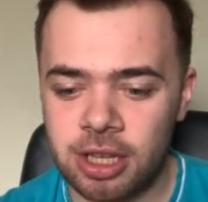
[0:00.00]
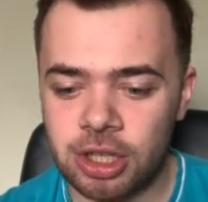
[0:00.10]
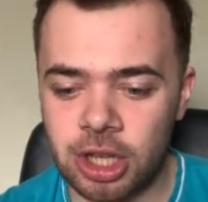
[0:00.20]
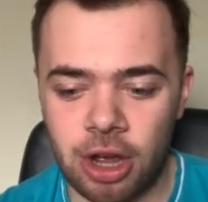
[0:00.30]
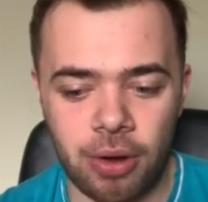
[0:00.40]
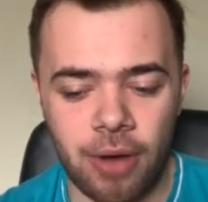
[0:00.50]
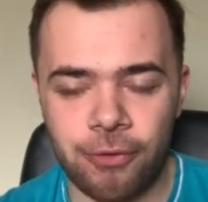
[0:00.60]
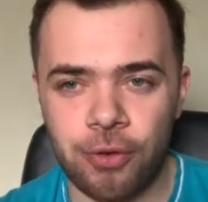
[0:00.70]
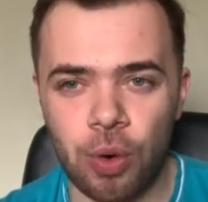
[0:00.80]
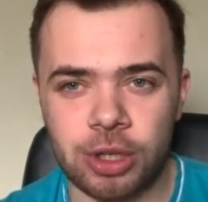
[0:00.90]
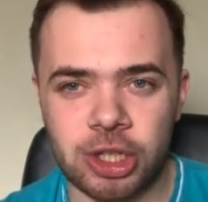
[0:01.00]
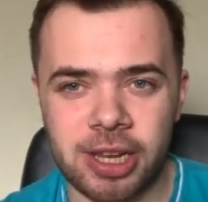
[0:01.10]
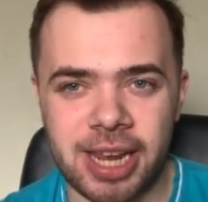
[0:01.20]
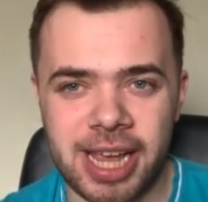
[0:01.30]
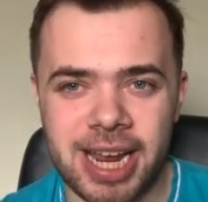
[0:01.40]
So
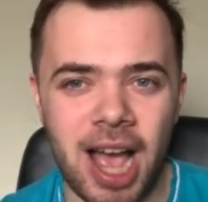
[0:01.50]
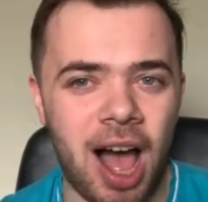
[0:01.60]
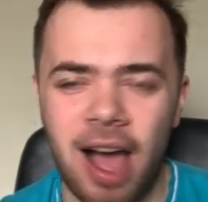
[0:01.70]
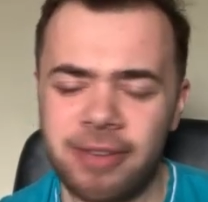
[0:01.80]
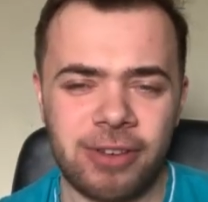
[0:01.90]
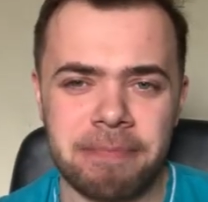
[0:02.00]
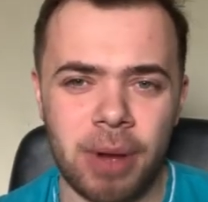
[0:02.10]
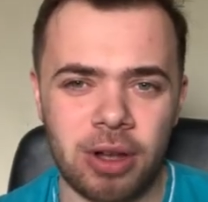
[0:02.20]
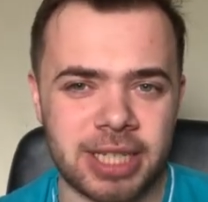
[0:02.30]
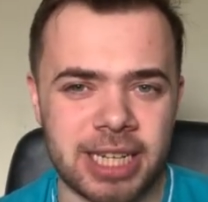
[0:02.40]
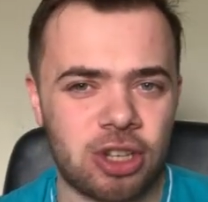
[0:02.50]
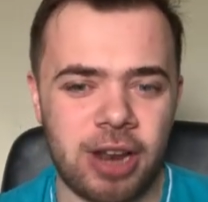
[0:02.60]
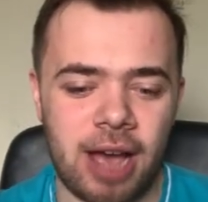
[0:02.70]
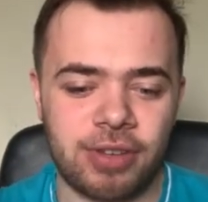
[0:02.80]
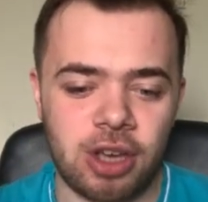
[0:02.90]
unfortunately, I think Barnsley's going
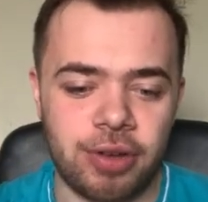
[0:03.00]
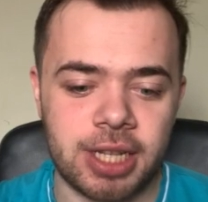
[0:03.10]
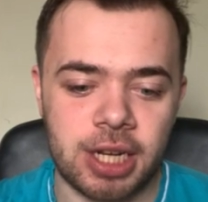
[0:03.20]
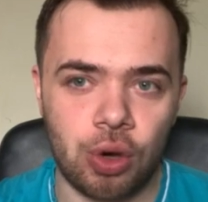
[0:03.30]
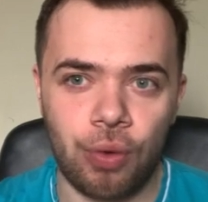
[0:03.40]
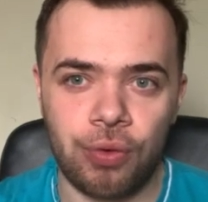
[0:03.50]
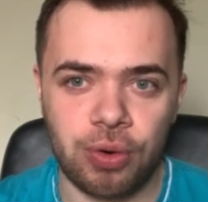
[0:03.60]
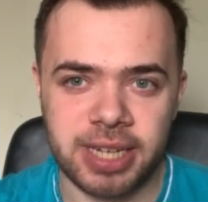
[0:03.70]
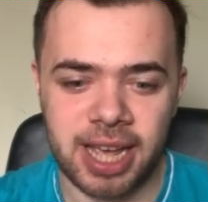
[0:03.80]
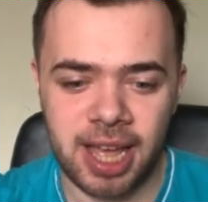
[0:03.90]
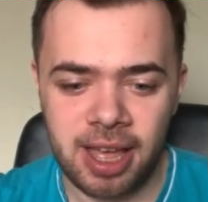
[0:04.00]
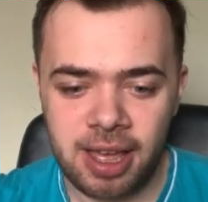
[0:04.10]
to have to go into the awful tier.